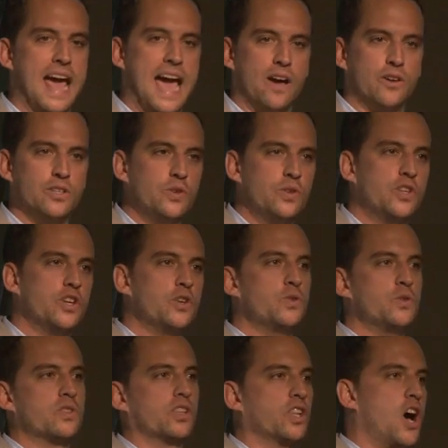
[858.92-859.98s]
and how you
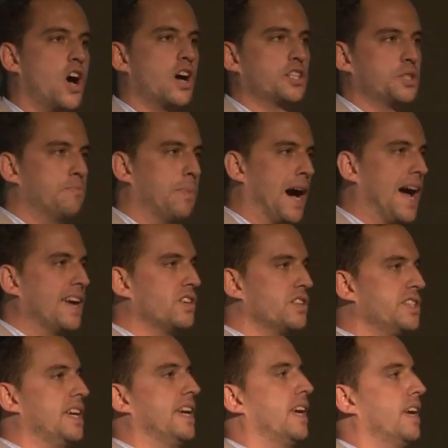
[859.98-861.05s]
use, launch, buy
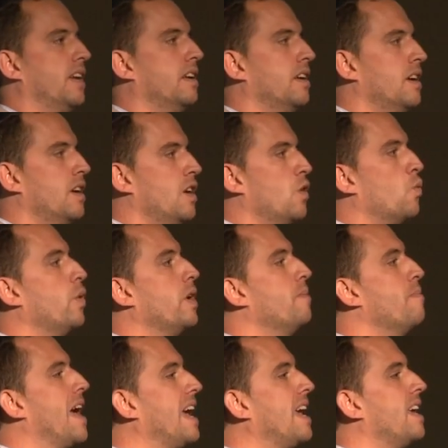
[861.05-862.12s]
your ticket, we
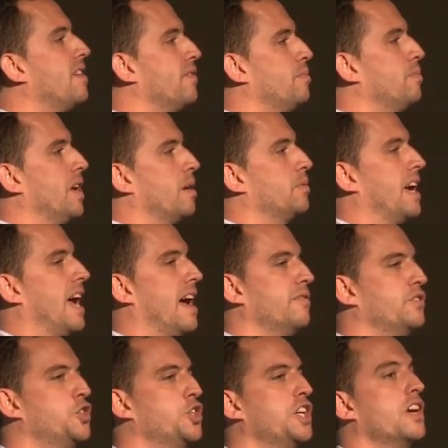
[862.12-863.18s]
may even be able to
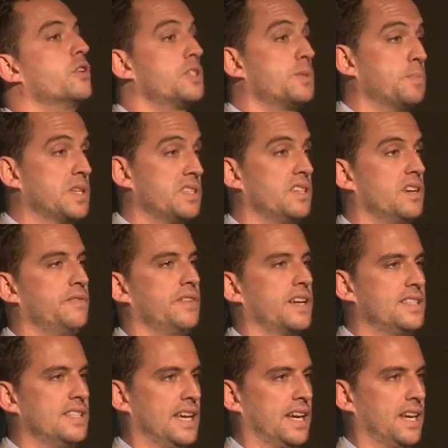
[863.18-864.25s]
have
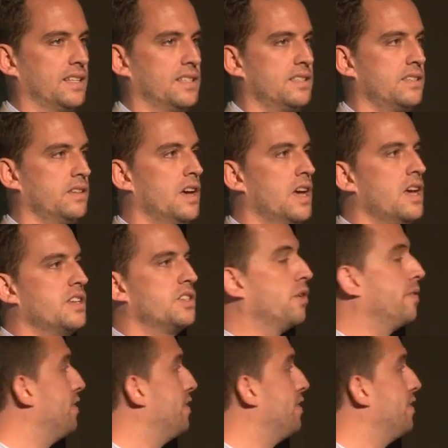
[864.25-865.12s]
geo-specific tickets. So